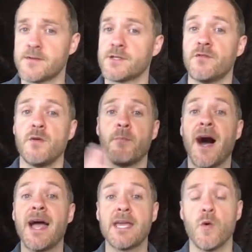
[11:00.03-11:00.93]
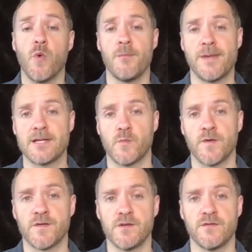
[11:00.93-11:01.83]
So if you're buying a one bed at
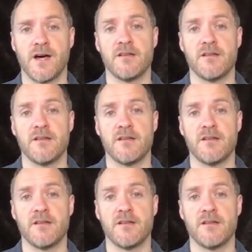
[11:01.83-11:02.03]
125